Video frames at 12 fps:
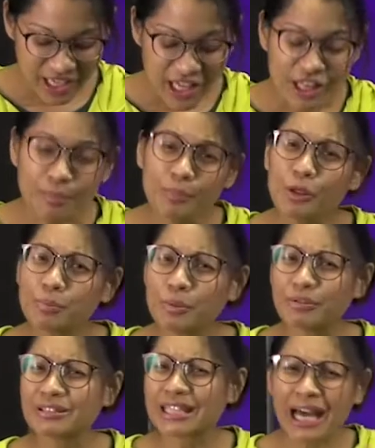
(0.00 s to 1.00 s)
The
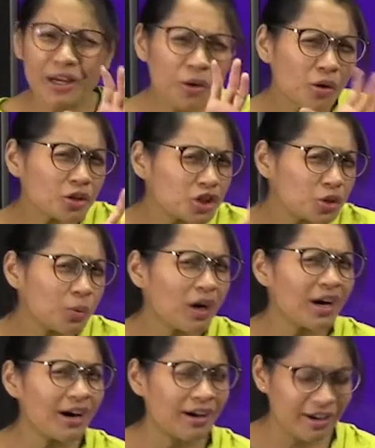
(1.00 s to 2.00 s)
pupils are not
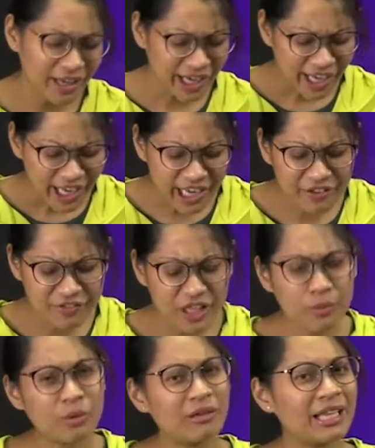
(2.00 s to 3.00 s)
sure if
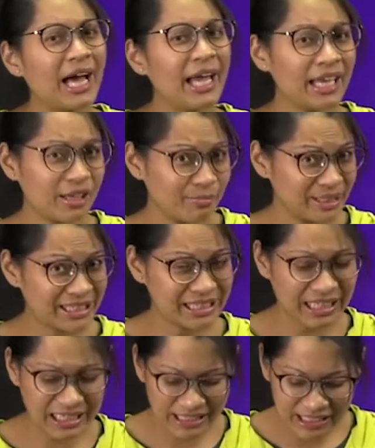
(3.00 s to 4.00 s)
they will like Mr.
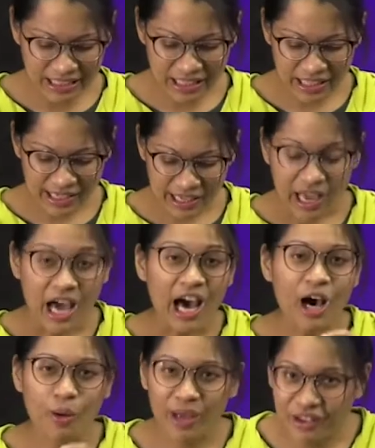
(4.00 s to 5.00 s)
Ali.
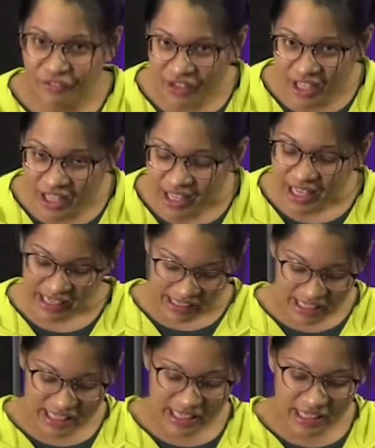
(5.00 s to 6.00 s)
However,
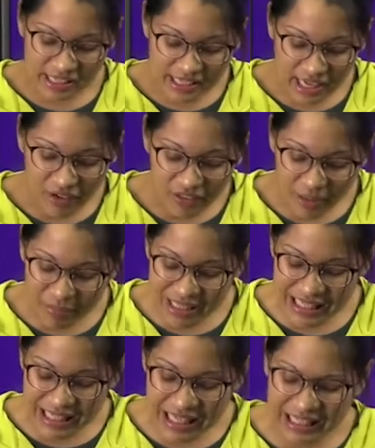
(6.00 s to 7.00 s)
it turns out that
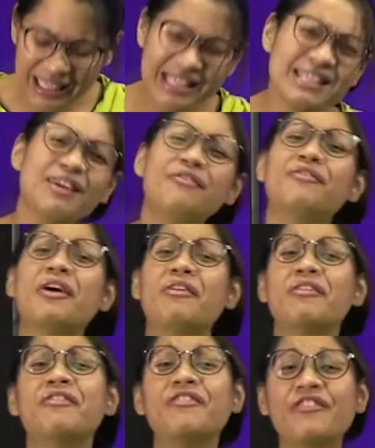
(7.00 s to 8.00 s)
Mr. Ali is a
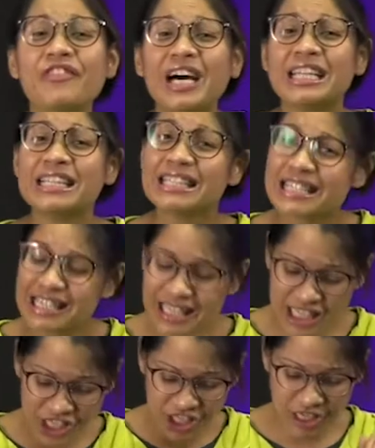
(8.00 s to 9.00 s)
very fun
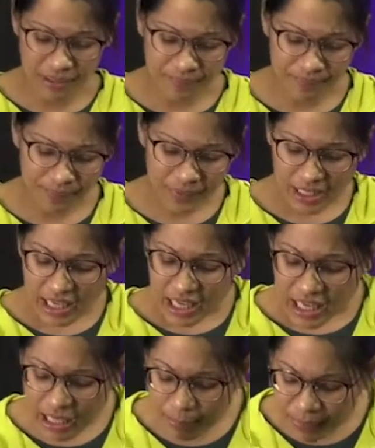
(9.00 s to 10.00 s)
teacher.
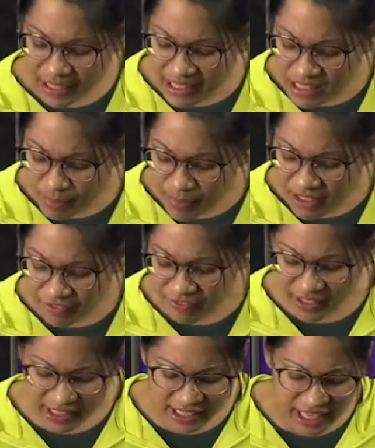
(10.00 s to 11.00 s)
He plays many
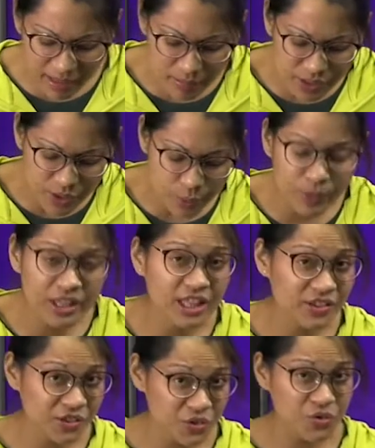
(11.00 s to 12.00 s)
fun games with
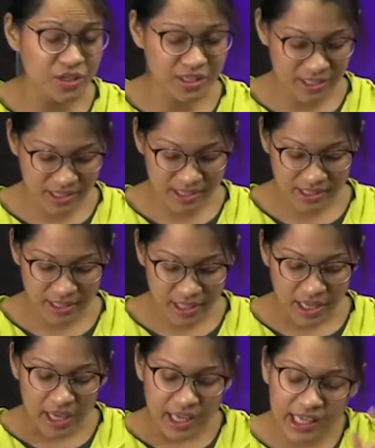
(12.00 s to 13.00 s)
the students.
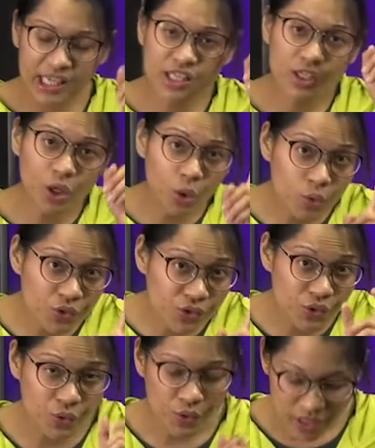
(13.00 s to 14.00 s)
He is
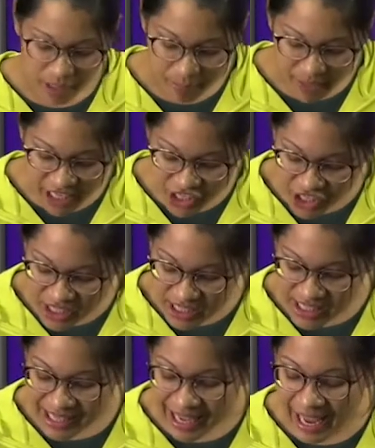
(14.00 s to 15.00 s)
also
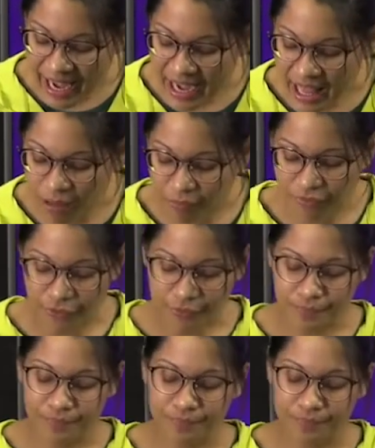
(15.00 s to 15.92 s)
patient and helpful.